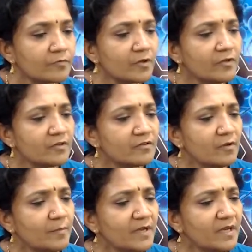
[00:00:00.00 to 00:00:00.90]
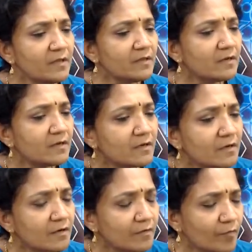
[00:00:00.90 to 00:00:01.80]
So this will be
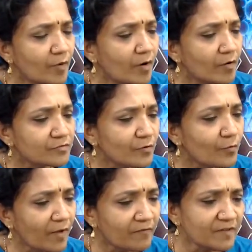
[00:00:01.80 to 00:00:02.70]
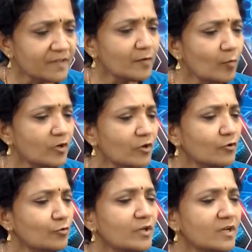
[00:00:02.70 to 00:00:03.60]
the, so everything what you're
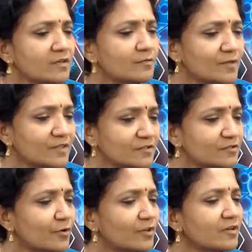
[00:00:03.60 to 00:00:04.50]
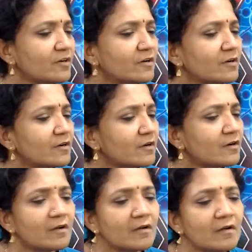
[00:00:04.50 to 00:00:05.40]
doing is with the Schrodinger
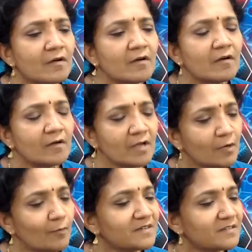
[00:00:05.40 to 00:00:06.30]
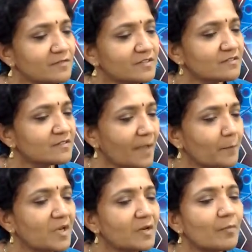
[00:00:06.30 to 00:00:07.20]
equation, which is
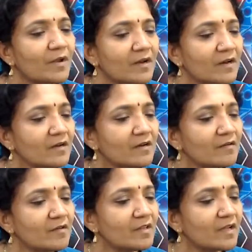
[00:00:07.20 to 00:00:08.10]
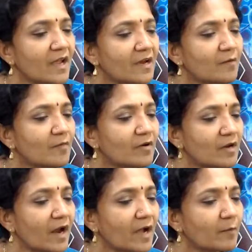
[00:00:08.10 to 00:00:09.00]
time independent in the
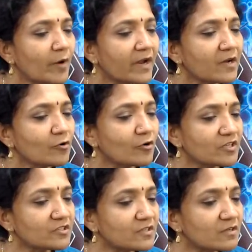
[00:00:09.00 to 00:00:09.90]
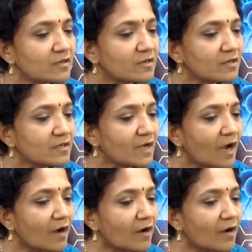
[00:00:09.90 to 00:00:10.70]
Dirac bracket notation. Yeah.